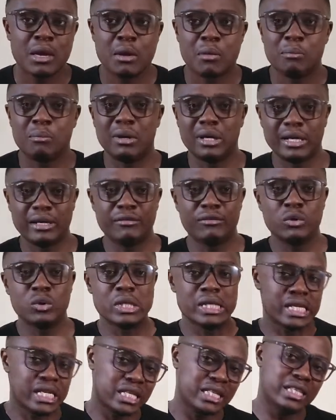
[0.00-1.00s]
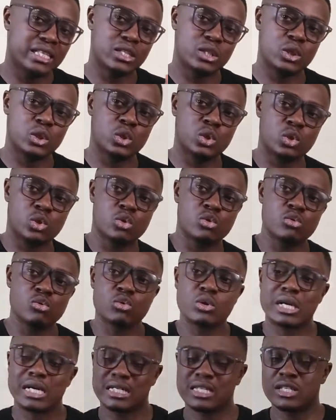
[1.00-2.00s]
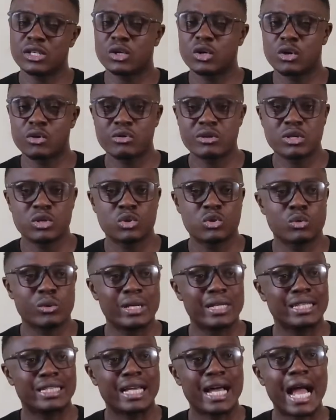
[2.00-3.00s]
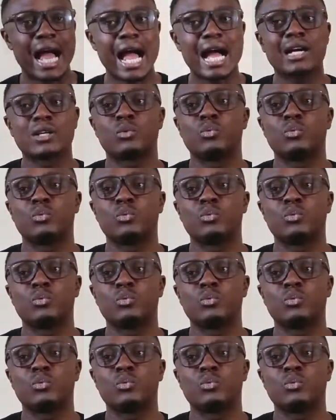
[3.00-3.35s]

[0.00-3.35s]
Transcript: But if you need these two categories to interact